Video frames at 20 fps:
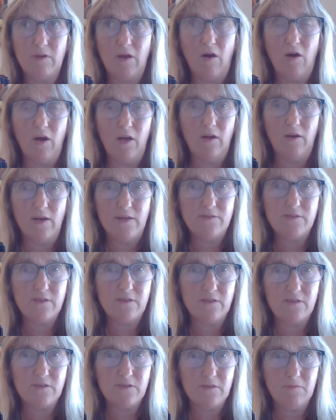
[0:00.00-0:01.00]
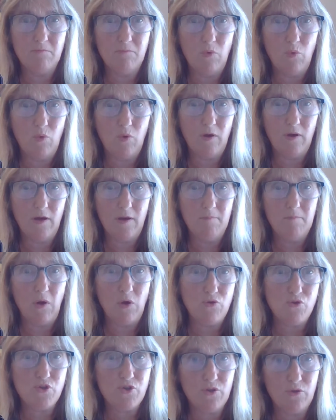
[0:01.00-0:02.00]
highlights that it's a more
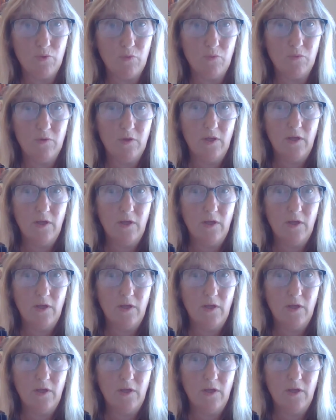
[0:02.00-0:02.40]
emotional